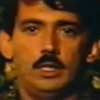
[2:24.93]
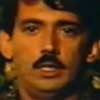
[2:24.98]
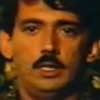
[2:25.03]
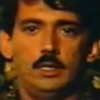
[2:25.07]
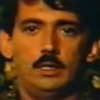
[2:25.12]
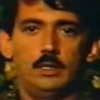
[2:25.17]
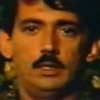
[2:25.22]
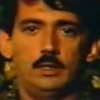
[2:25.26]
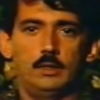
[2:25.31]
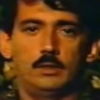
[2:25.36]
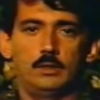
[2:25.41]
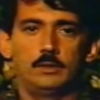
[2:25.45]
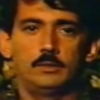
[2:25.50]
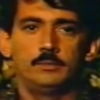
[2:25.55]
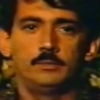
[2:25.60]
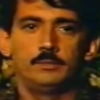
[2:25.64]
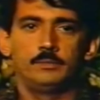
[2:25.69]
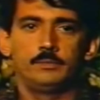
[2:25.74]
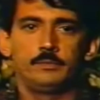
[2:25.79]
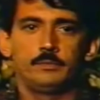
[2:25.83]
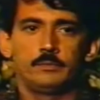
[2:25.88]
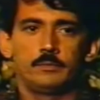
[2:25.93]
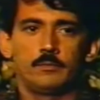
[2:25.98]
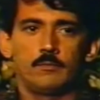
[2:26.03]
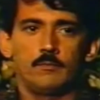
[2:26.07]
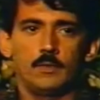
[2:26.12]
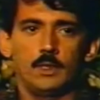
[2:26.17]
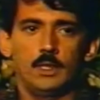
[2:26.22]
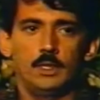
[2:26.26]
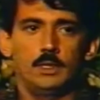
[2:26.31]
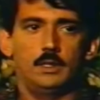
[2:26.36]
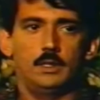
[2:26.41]

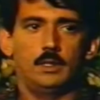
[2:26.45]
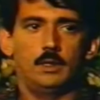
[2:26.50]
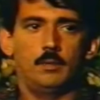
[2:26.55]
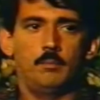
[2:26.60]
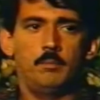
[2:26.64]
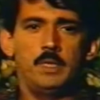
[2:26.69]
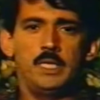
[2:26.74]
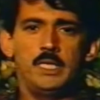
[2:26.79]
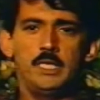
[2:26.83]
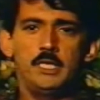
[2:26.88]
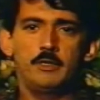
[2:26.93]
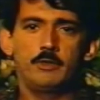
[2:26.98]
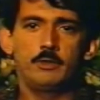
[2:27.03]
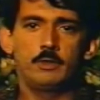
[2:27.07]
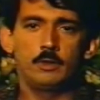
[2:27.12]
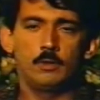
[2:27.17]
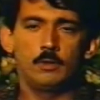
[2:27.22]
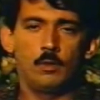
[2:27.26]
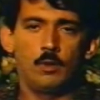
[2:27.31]
a meteor